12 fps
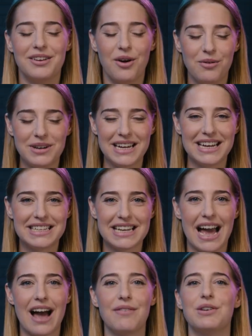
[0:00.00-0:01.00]
No need to
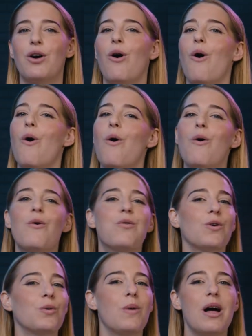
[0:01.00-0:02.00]
have an
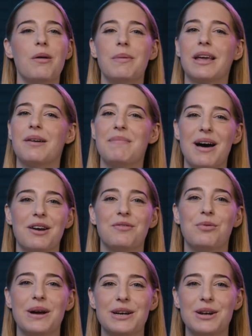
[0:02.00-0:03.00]
overwhelming amount of
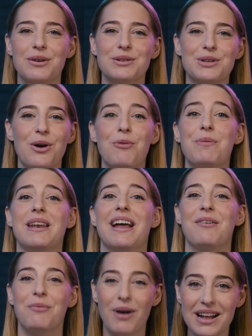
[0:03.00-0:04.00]
windows open
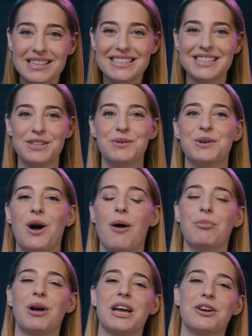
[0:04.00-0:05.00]
at once. You can
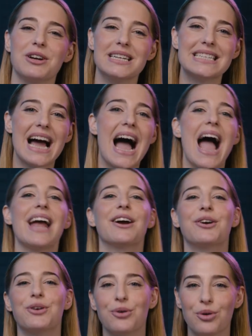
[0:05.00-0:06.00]
operate your
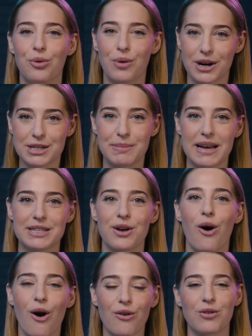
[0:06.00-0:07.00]
entire Google Workspace
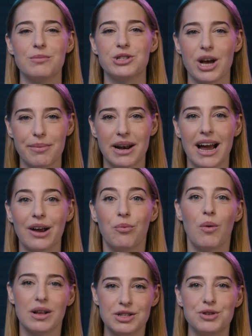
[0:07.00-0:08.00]
all from Gemini
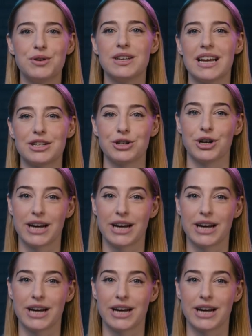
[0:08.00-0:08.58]
once you connect your